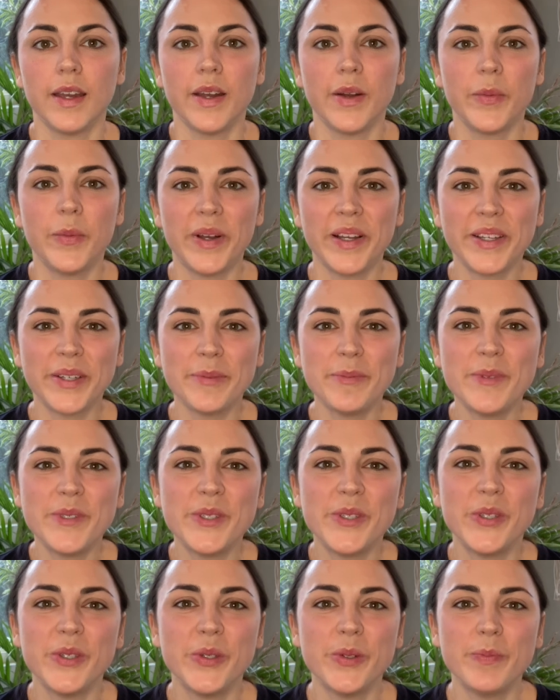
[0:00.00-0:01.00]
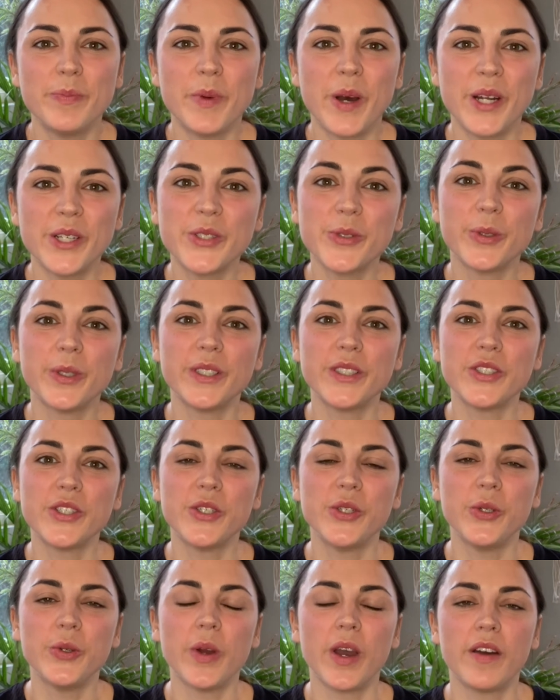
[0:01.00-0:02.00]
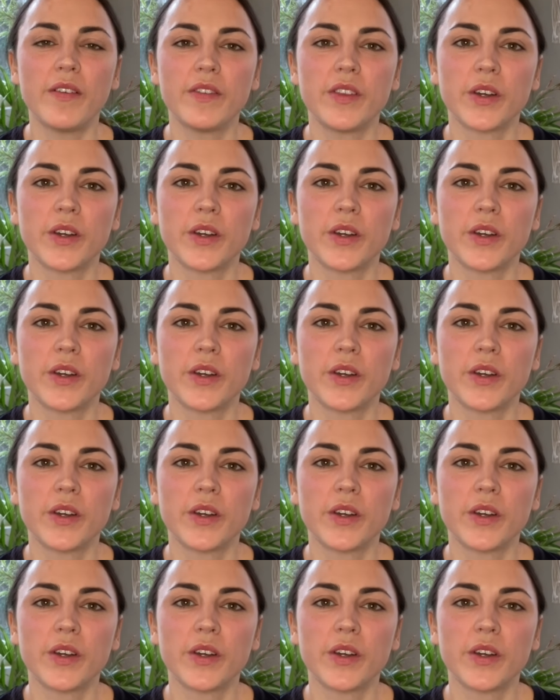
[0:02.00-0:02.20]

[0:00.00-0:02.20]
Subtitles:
Welcome to Module 2 of the